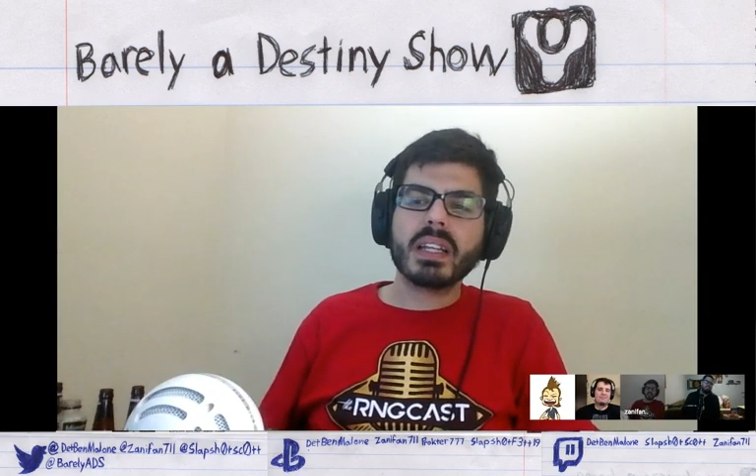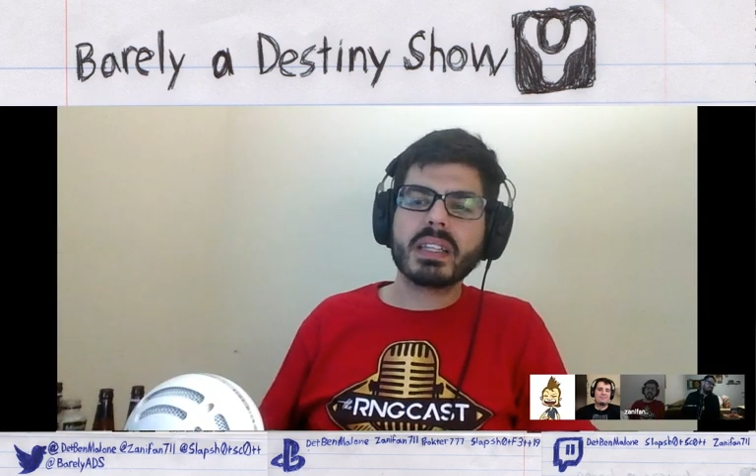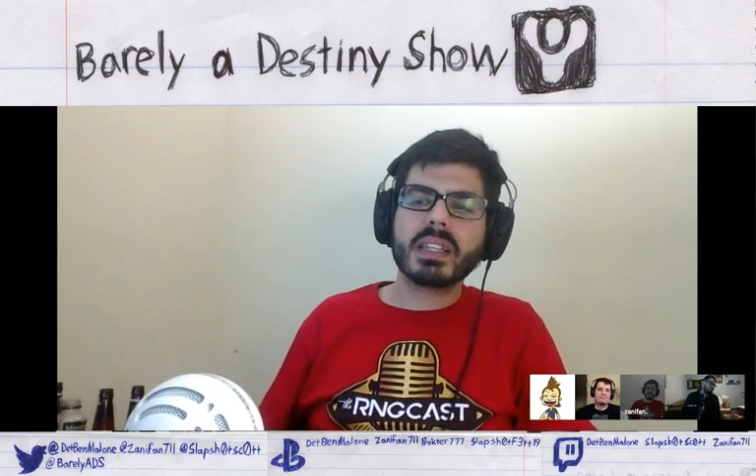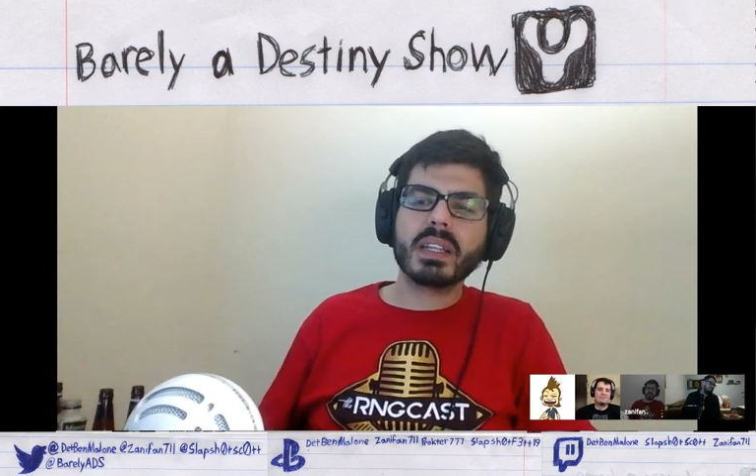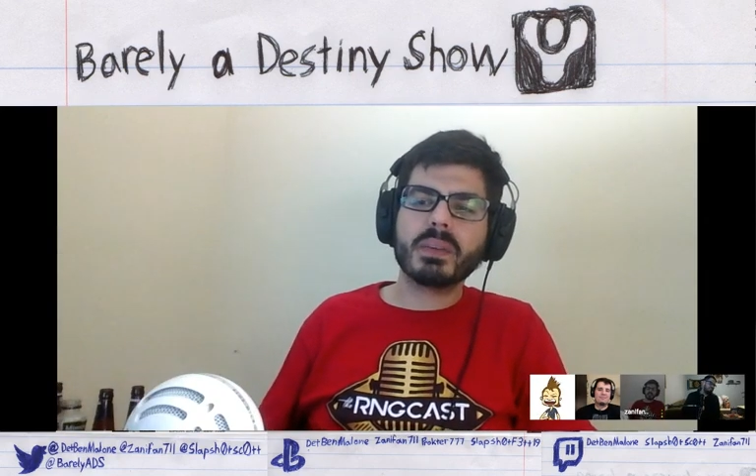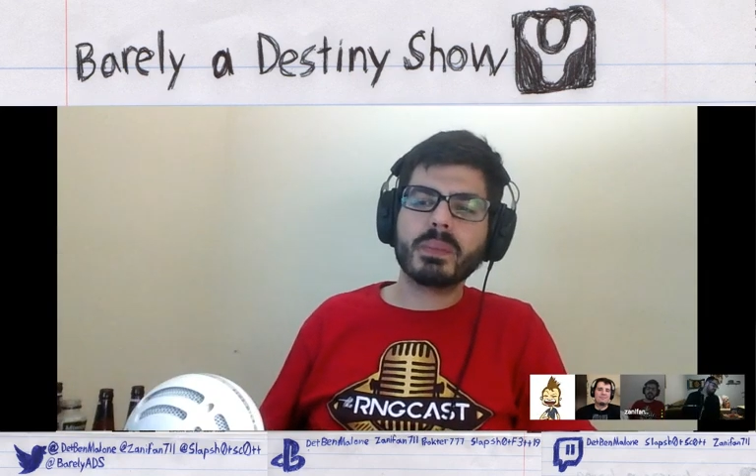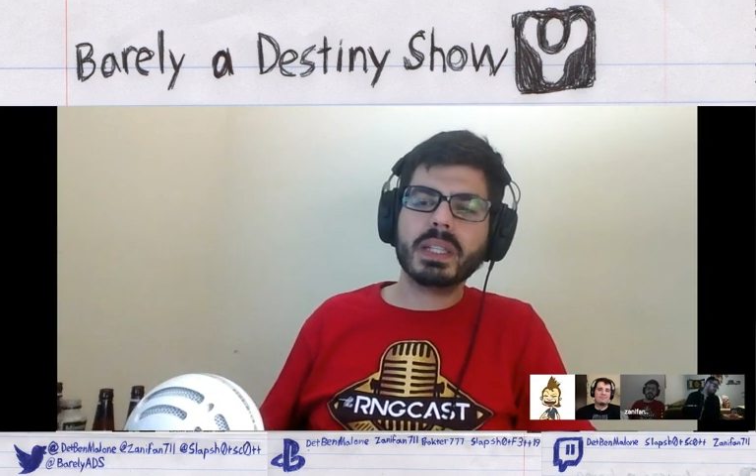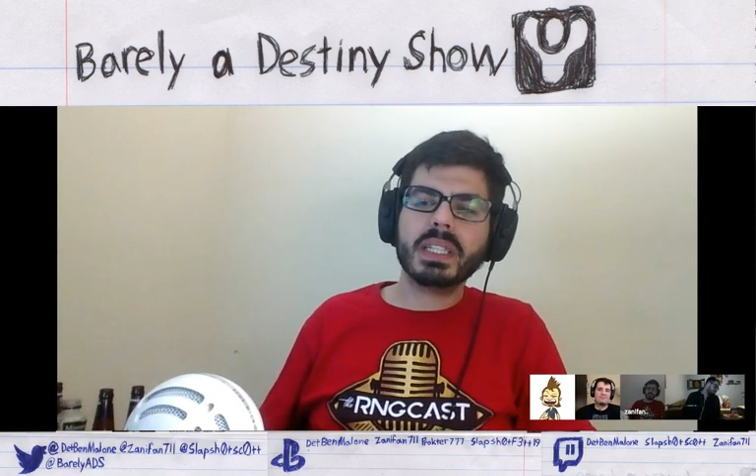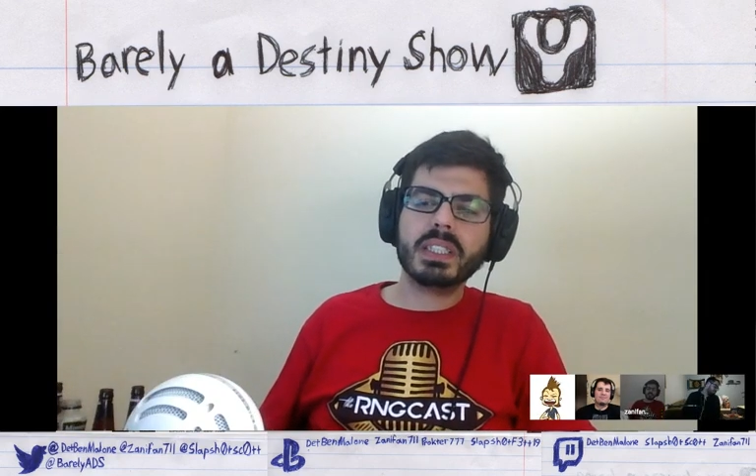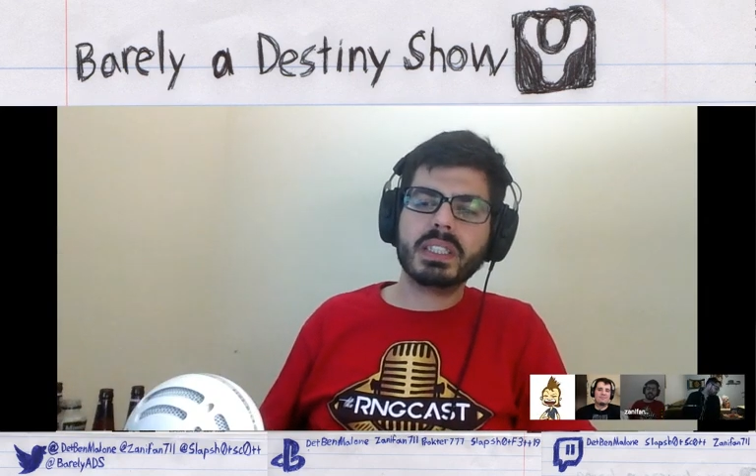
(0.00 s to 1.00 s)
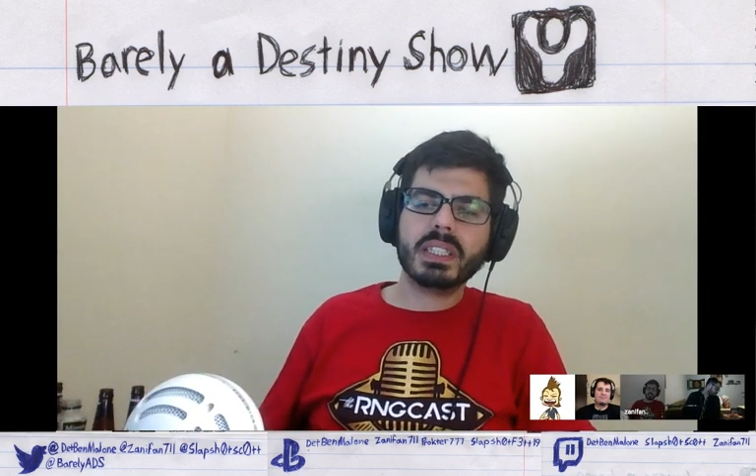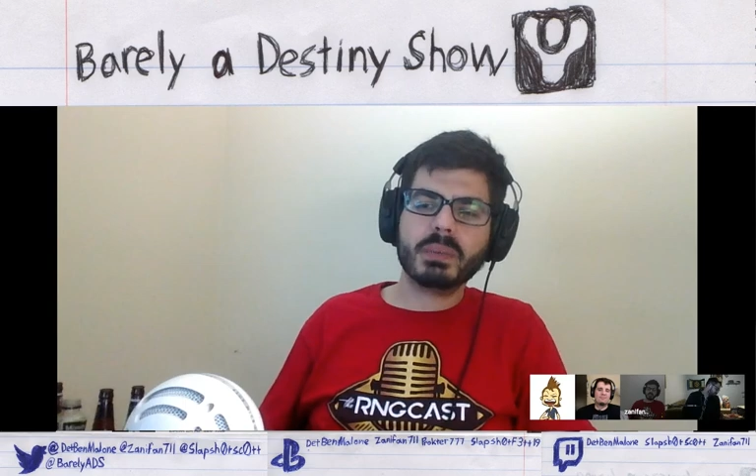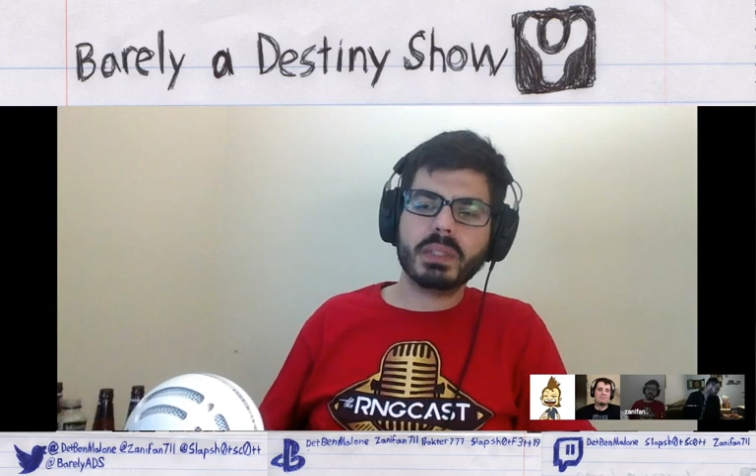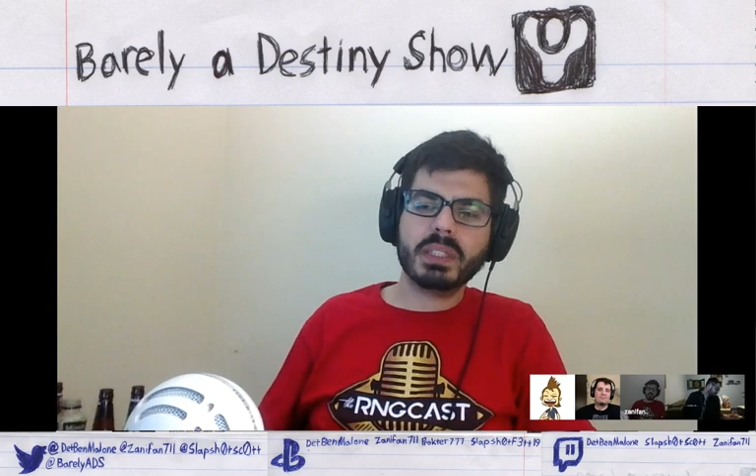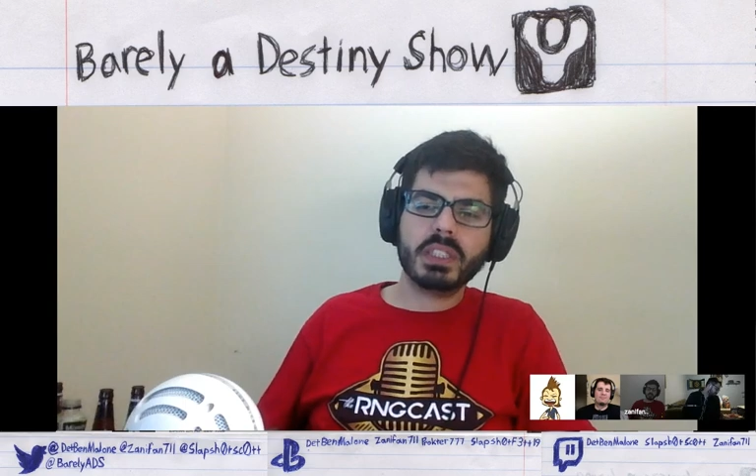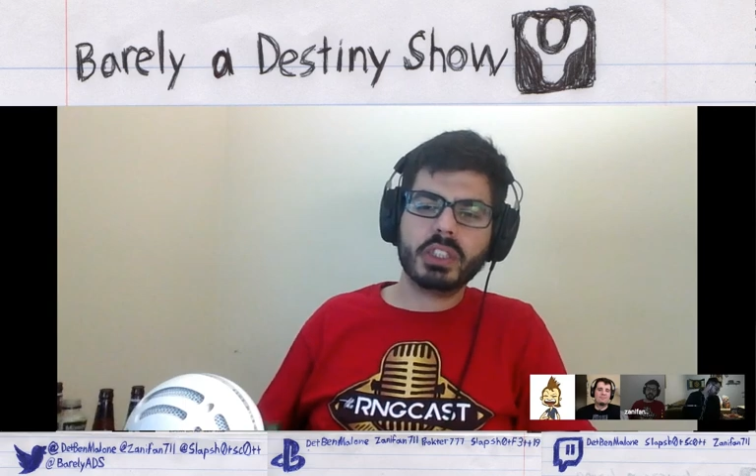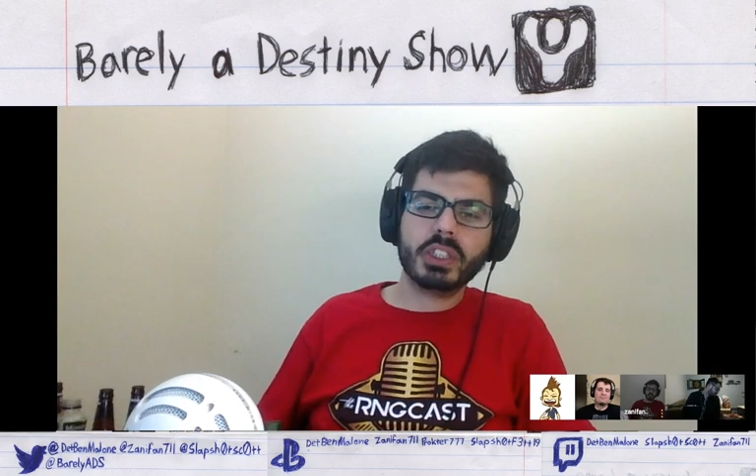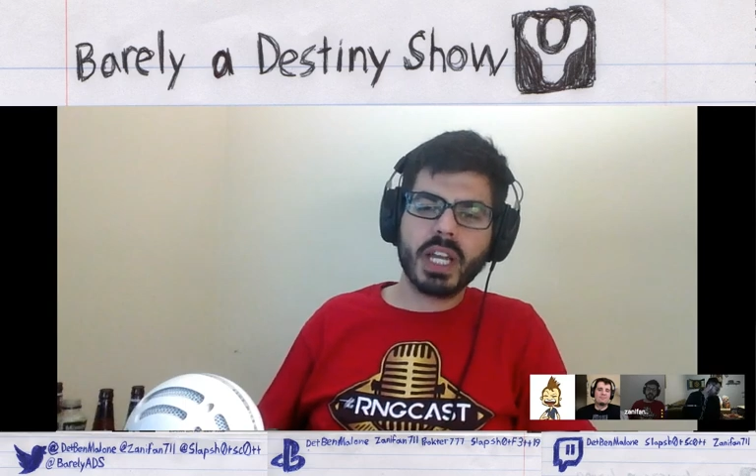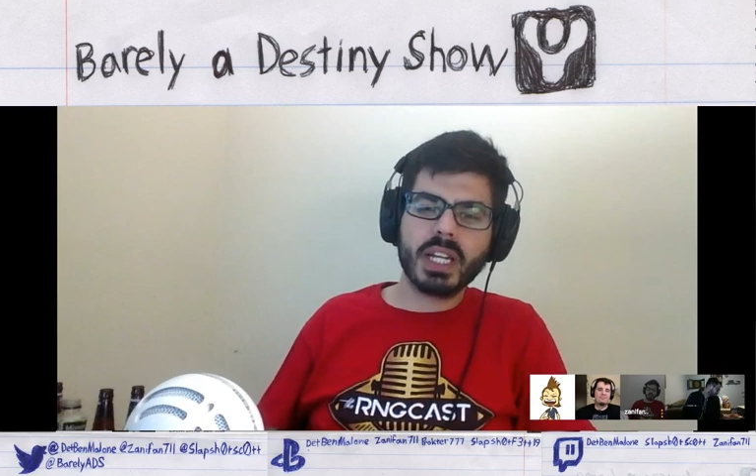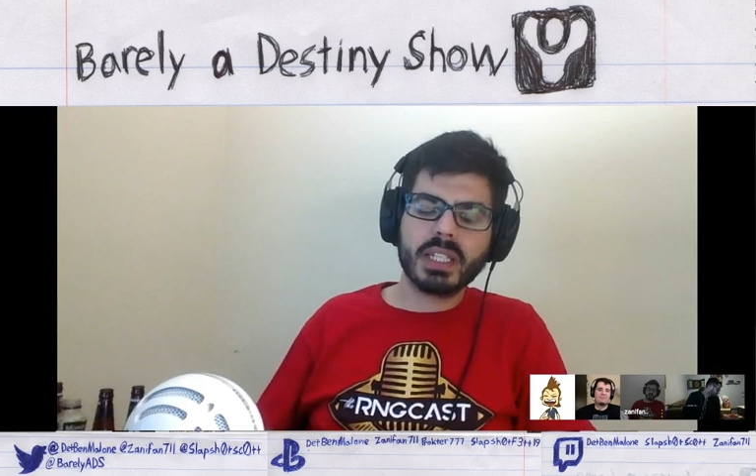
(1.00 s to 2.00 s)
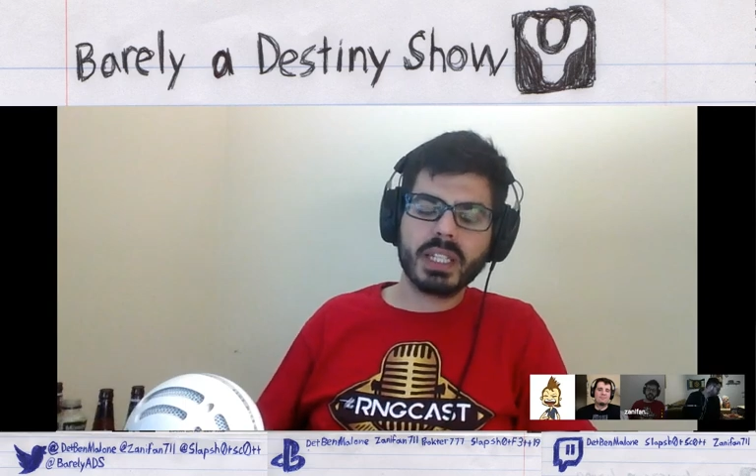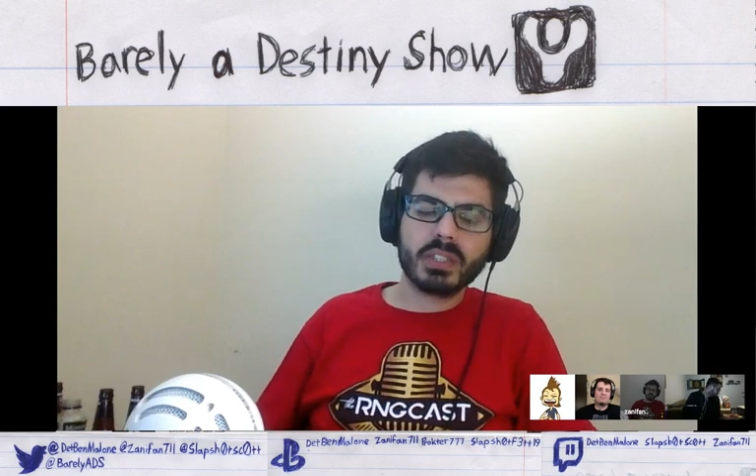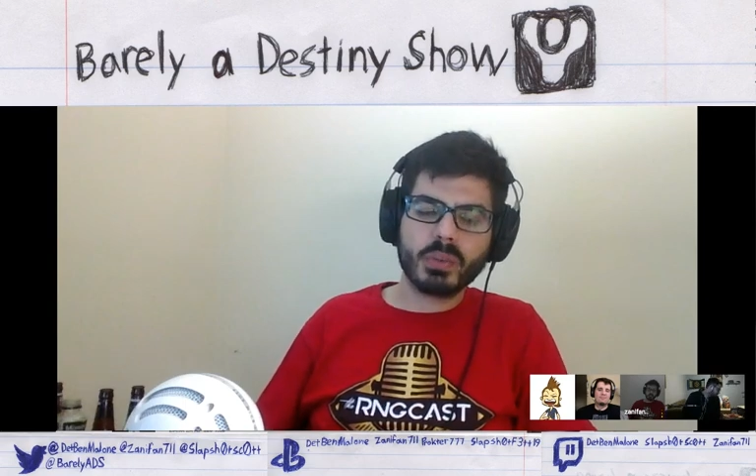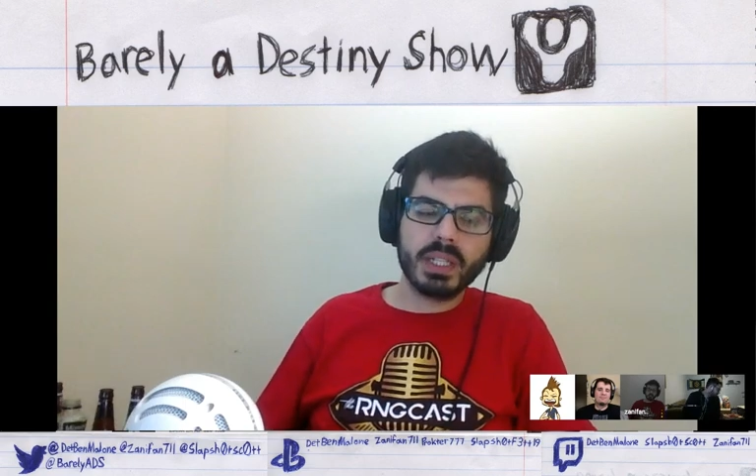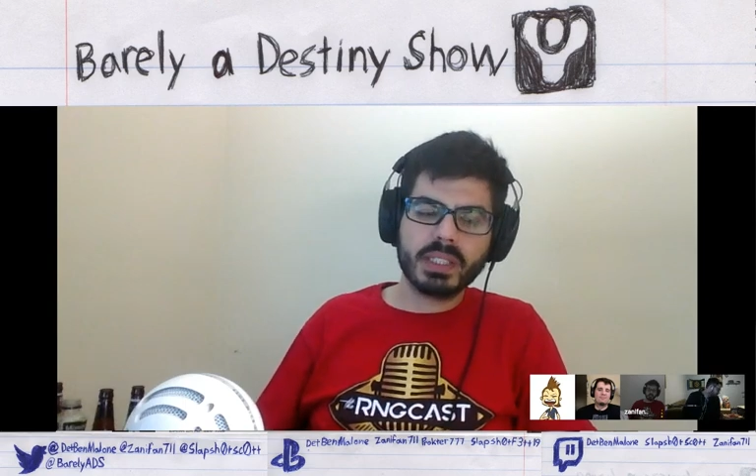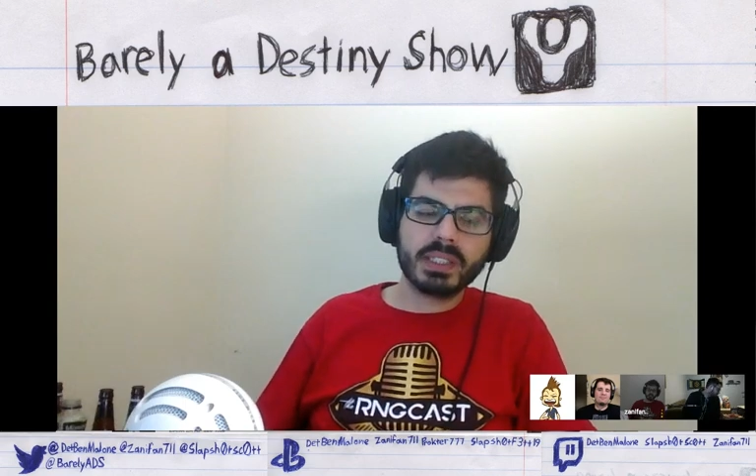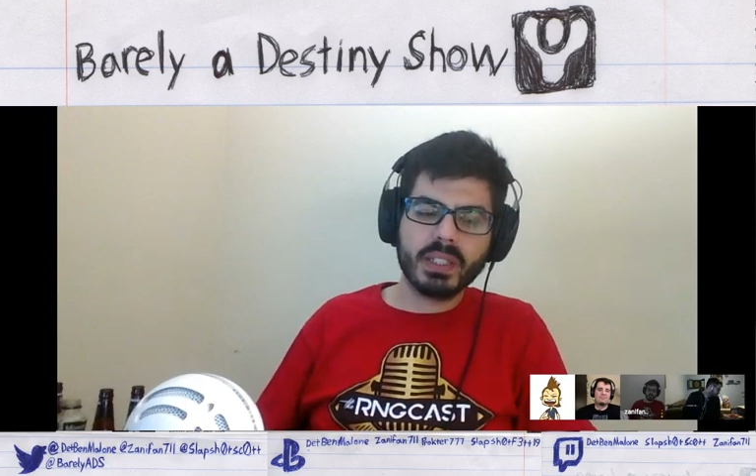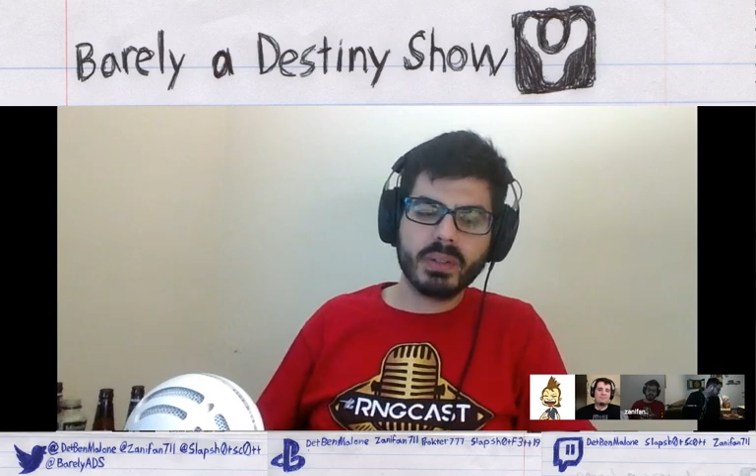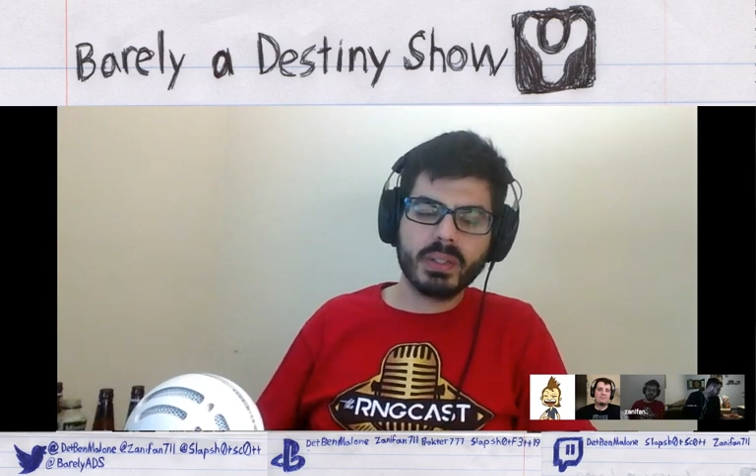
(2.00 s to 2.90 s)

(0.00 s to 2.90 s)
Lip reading: when Deej shot it like twice though,